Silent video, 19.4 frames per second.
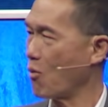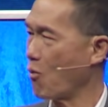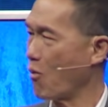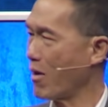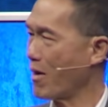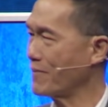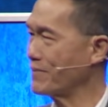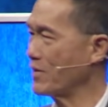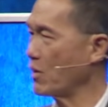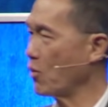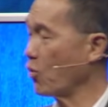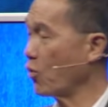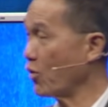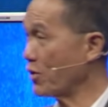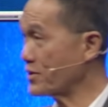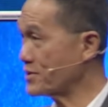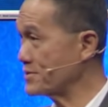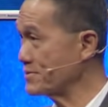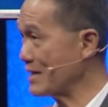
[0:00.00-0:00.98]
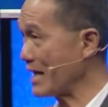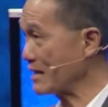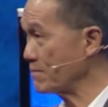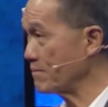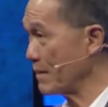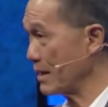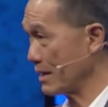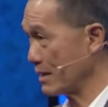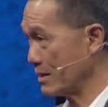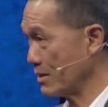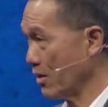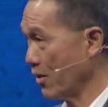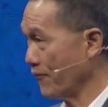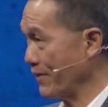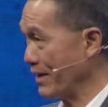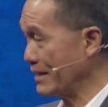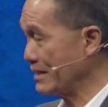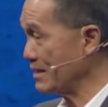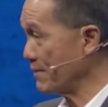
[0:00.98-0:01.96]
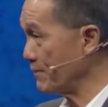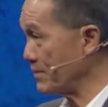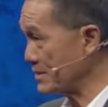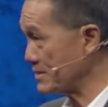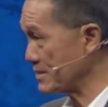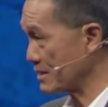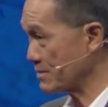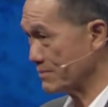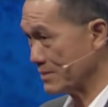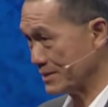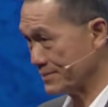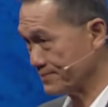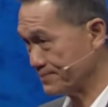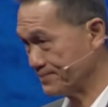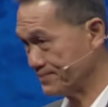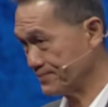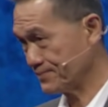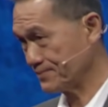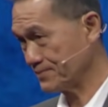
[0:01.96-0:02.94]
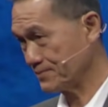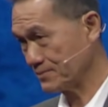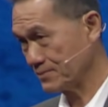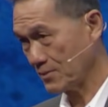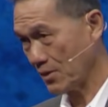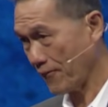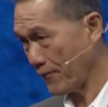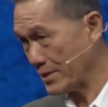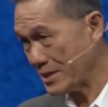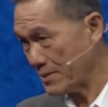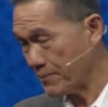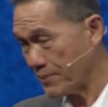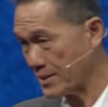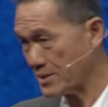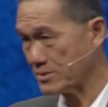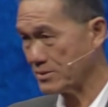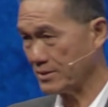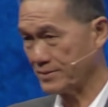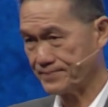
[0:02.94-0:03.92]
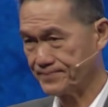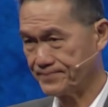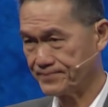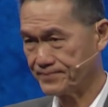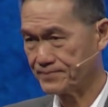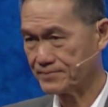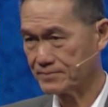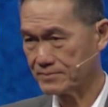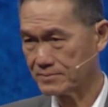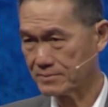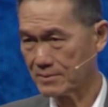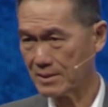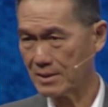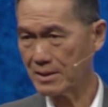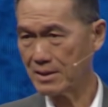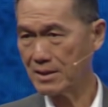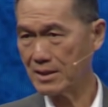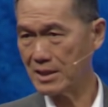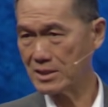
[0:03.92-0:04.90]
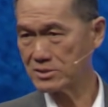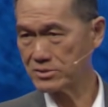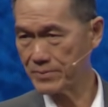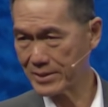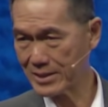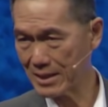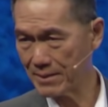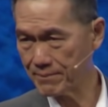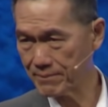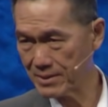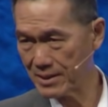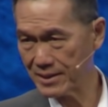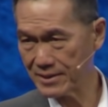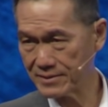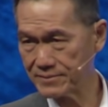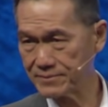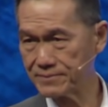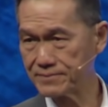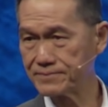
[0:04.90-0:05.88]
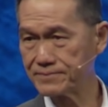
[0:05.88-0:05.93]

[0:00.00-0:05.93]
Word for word: One of the worst nightmares of any businessman, of any person, is to become blind.